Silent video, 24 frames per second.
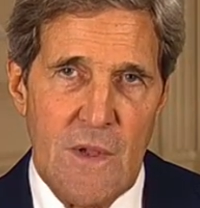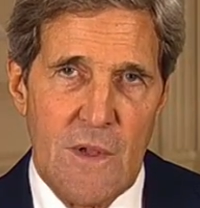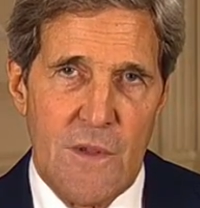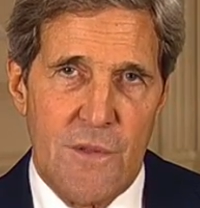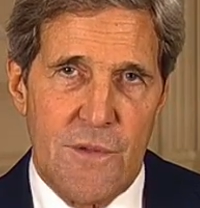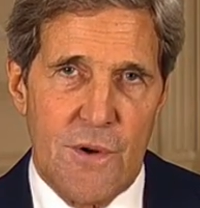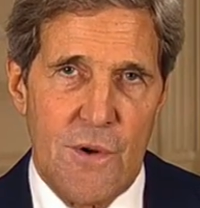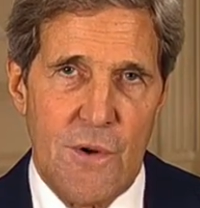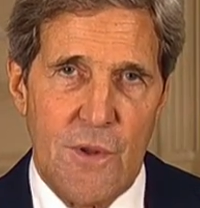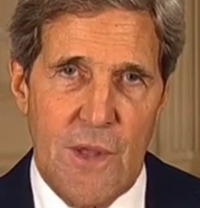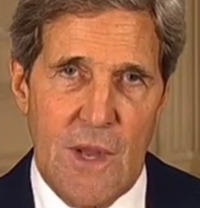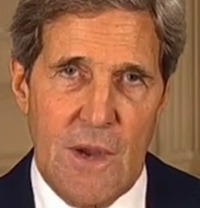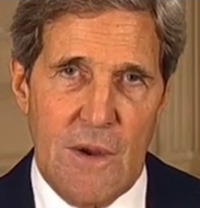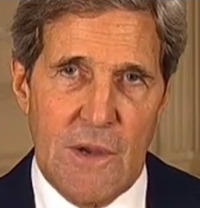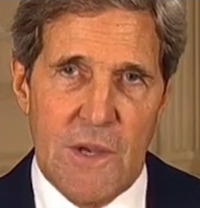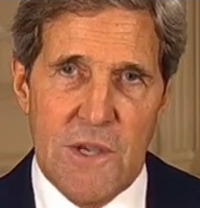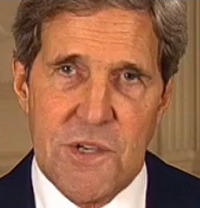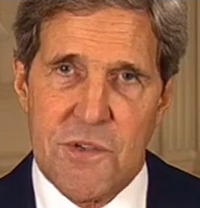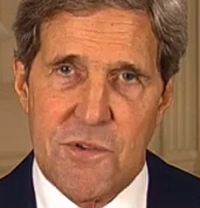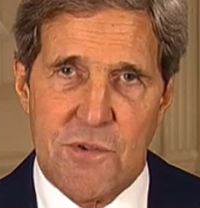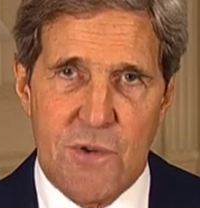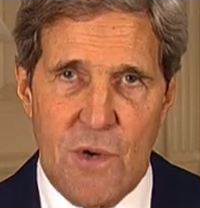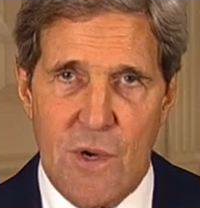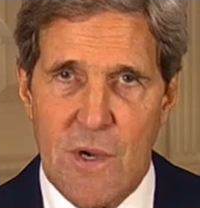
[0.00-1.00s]
Through their
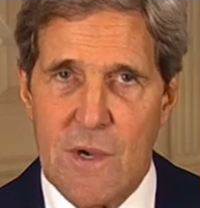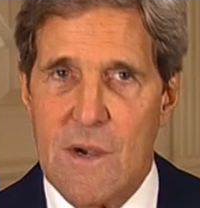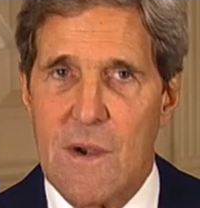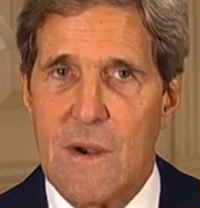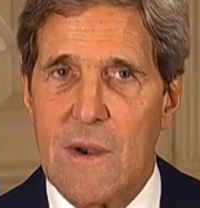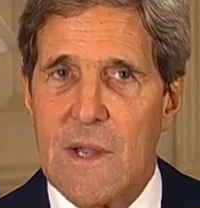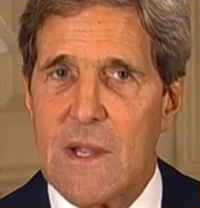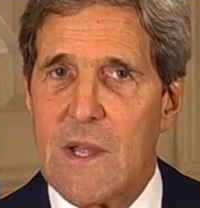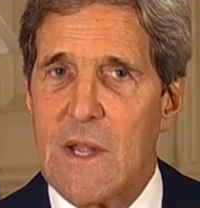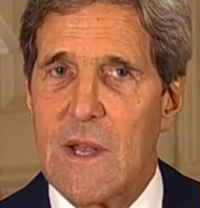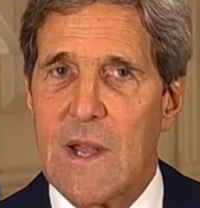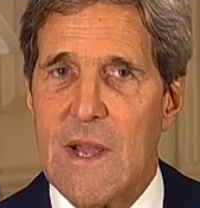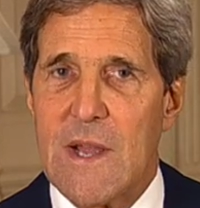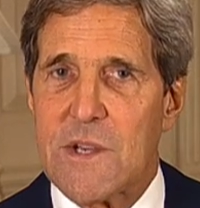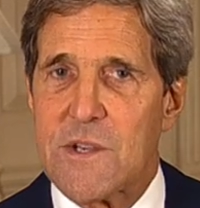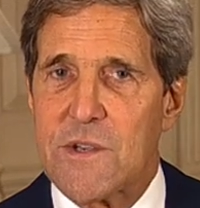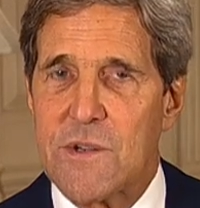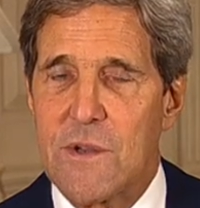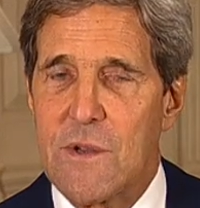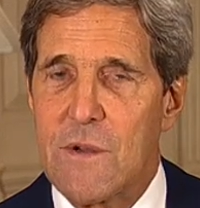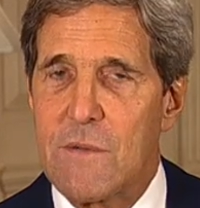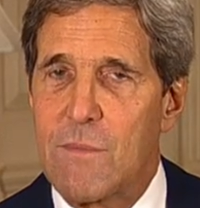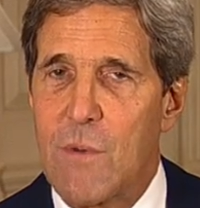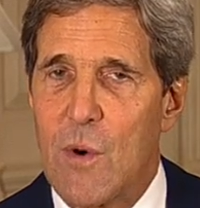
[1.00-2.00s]
extraordinary
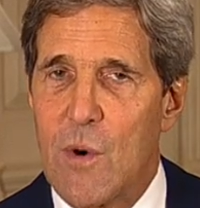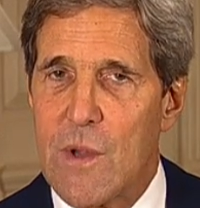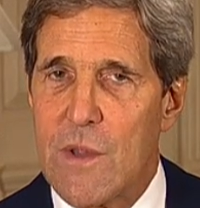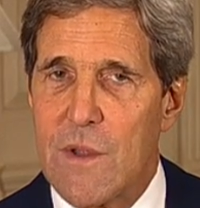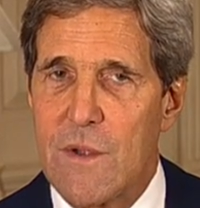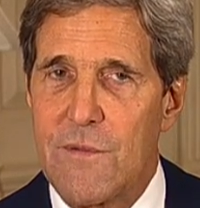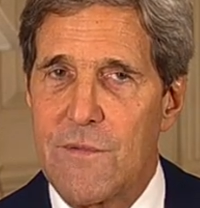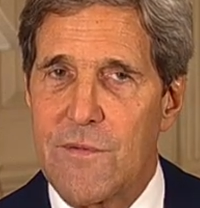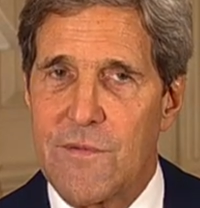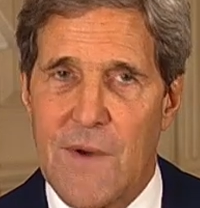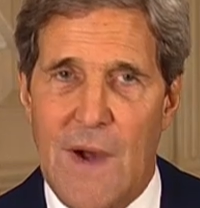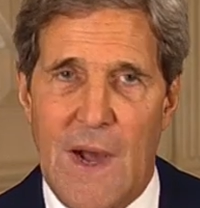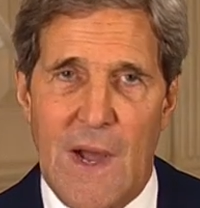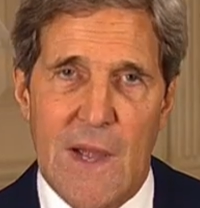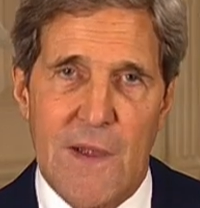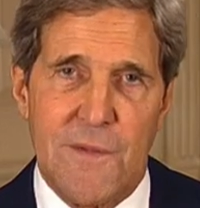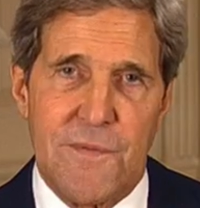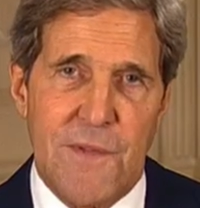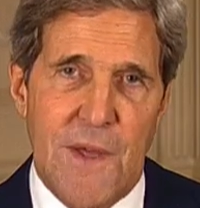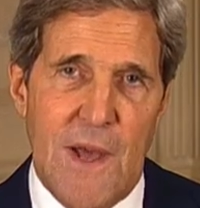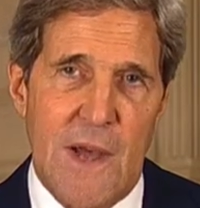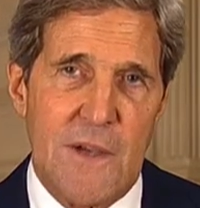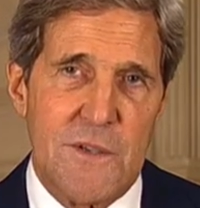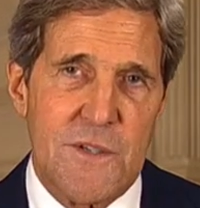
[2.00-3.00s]
collection of more than
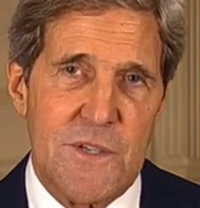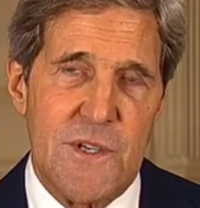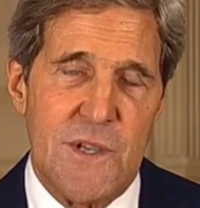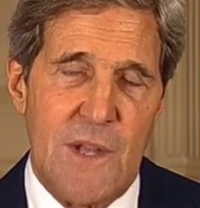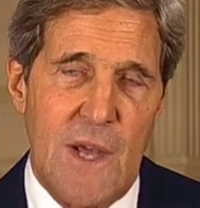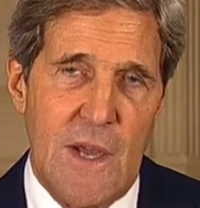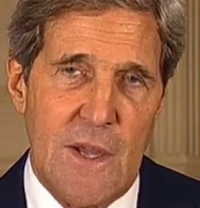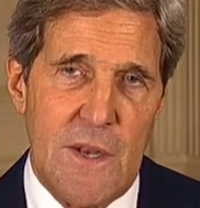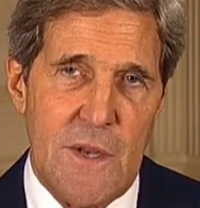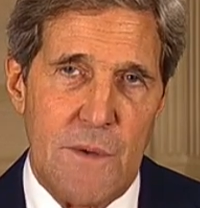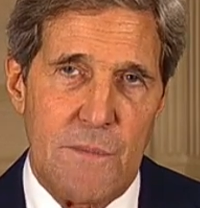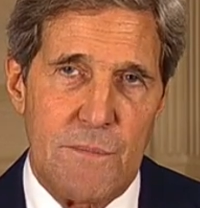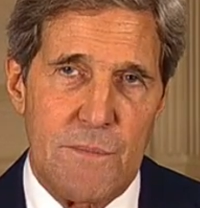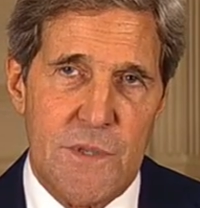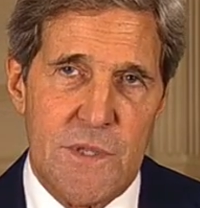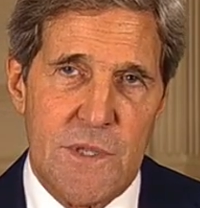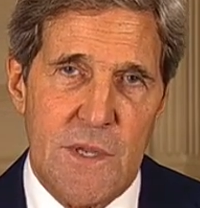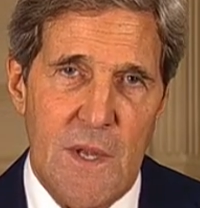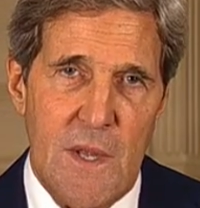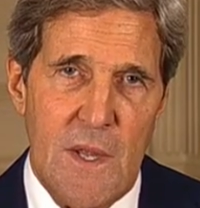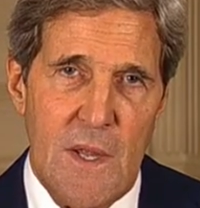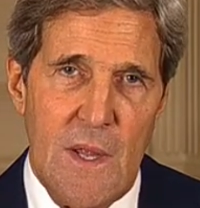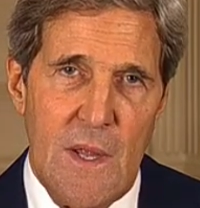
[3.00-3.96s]
5,000 items,